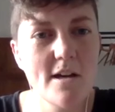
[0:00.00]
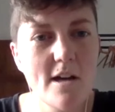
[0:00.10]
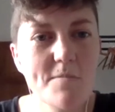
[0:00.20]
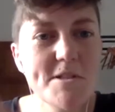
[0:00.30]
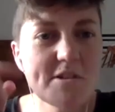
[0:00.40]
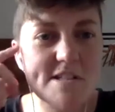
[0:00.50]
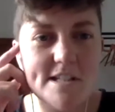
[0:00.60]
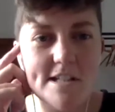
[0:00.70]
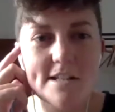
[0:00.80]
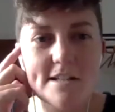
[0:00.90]
I'm
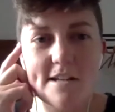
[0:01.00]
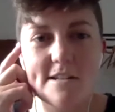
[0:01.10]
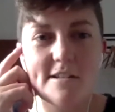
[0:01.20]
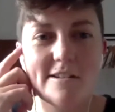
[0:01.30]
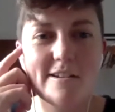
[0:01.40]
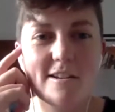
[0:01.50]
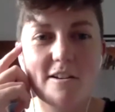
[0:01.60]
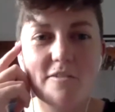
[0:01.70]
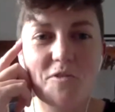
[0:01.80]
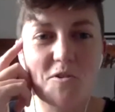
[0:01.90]
interested in
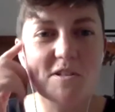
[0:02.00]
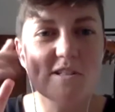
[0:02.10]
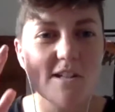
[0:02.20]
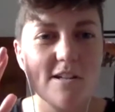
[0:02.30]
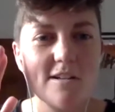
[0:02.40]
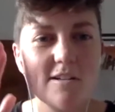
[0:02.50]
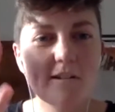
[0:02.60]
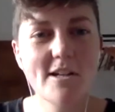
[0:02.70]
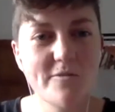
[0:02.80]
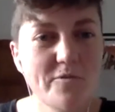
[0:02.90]
focusing,
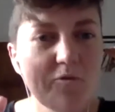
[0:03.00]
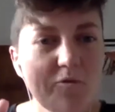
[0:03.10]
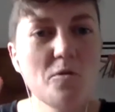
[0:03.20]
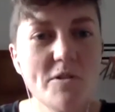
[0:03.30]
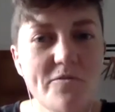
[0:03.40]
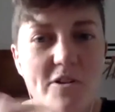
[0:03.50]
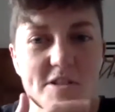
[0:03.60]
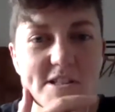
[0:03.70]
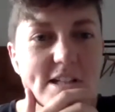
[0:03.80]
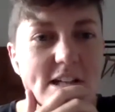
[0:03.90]
kind of forward
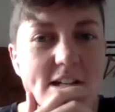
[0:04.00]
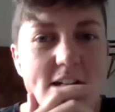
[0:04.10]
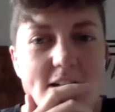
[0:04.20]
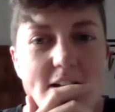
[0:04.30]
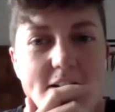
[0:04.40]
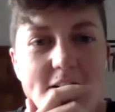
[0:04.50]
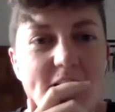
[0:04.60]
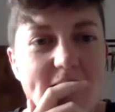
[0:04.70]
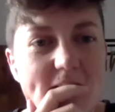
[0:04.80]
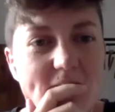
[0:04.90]
focusing,
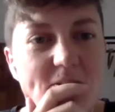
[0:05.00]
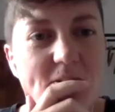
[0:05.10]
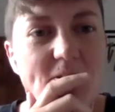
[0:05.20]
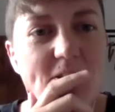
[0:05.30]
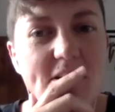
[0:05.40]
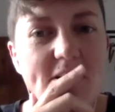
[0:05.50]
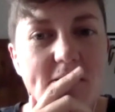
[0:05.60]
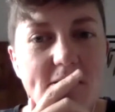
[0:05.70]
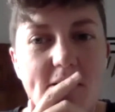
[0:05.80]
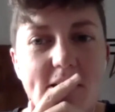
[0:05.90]
looking at the future,
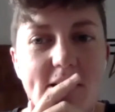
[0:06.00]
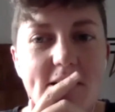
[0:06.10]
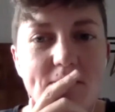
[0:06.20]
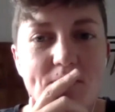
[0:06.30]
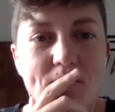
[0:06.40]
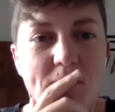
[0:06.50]
and